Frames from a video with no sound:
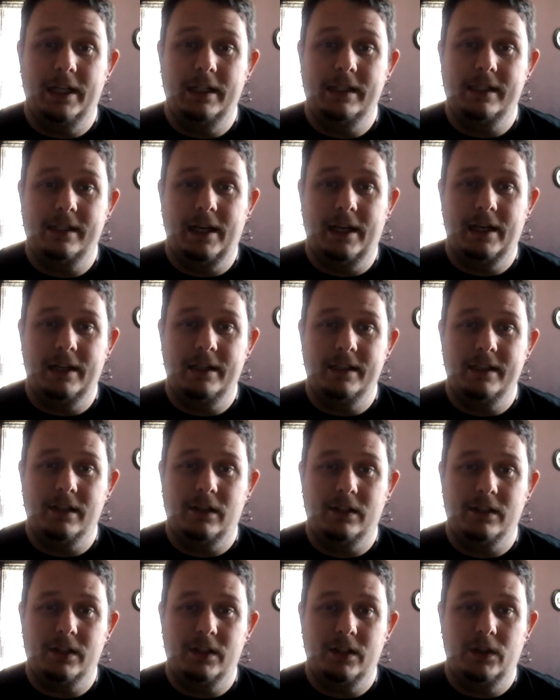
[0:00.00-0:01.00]
is, that is
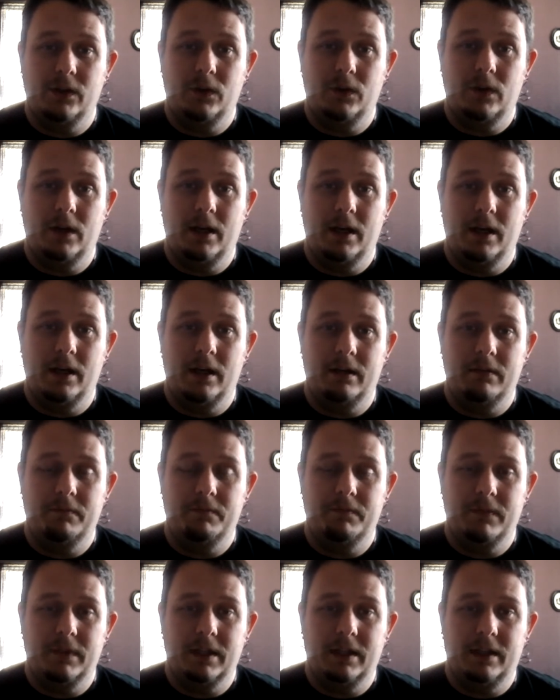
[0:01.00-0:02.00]
also
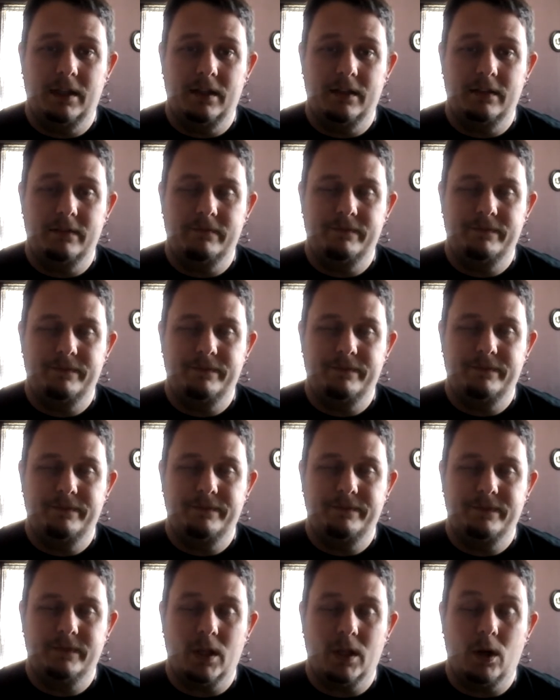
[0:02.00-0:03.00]

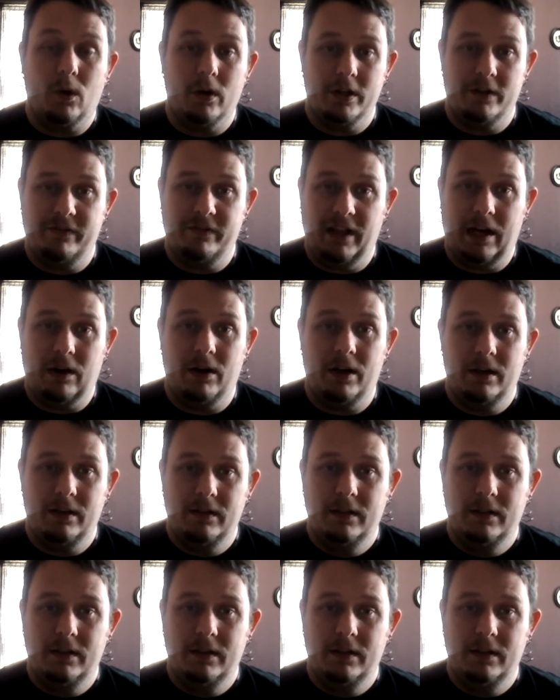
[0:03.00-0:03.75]
orange flower.